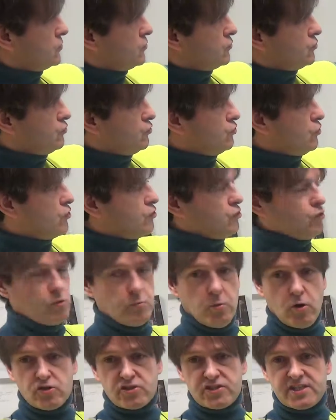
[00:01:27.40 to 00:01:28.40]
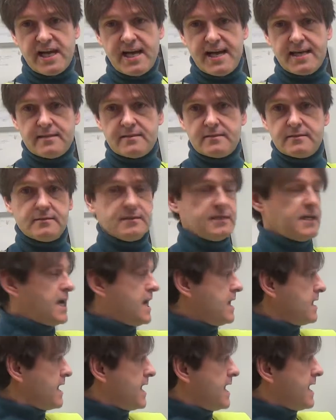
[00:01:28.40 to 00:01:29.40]
to the toolbox side
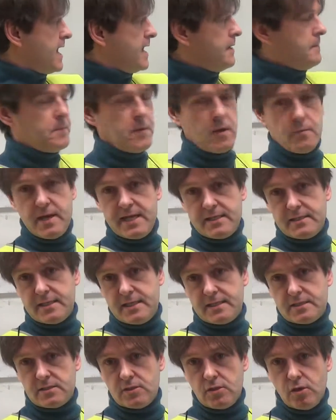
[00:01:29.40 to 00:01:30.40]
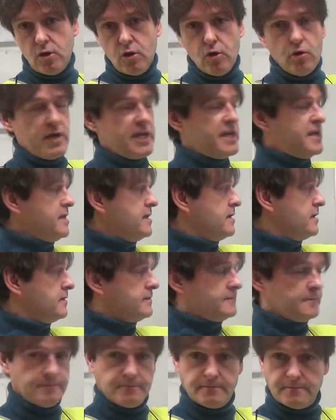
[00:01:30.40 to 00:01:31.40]
and I implemented OEE
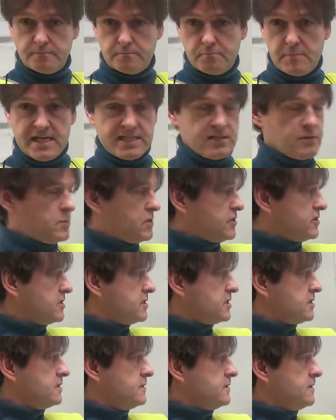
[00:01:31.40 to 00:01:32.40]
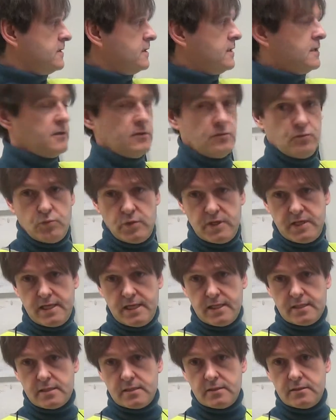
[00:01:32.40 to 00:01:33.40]
measurements. We
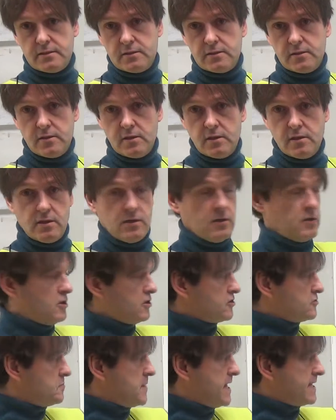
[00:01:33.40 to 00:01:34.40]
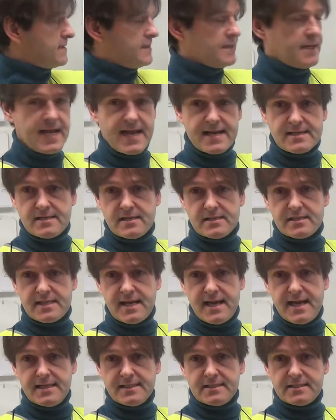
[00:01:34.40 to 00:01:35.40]
did a SMET
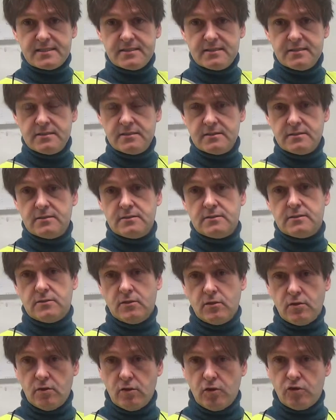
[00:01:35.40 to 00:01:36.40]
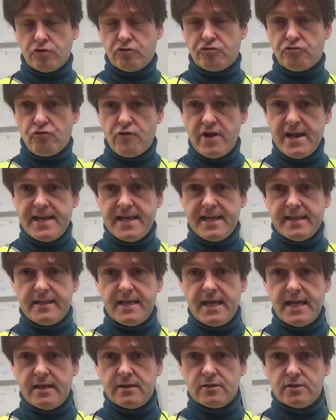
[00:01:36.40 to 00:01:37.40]
exercise on a training
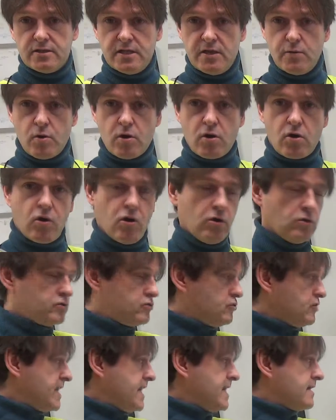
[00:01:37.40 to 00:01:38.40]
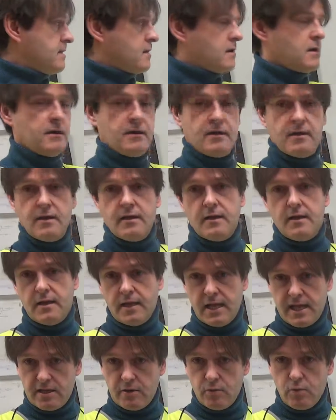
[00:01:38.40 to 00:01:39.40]
day. They were all together
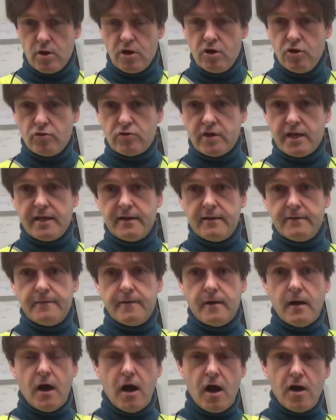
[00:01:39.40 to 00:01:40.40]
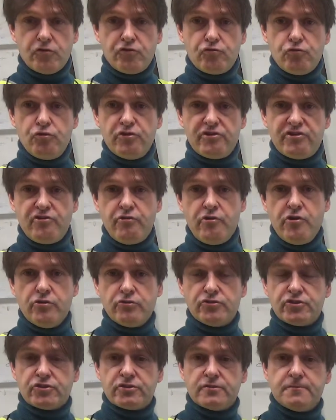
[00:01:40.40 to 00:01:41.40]
and they were looking how to
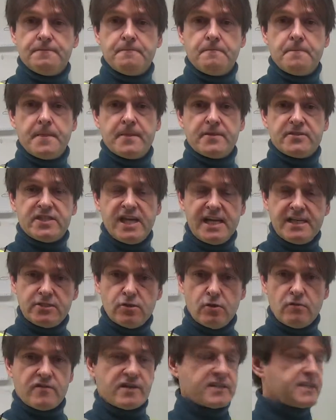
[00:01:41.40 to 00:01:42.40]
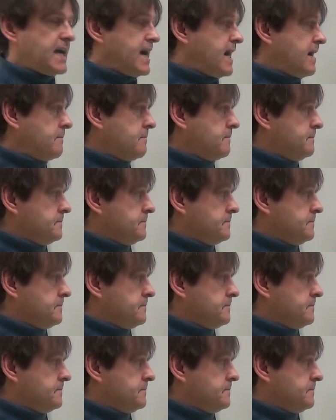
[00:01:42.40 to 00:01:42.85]
reduce changeover time.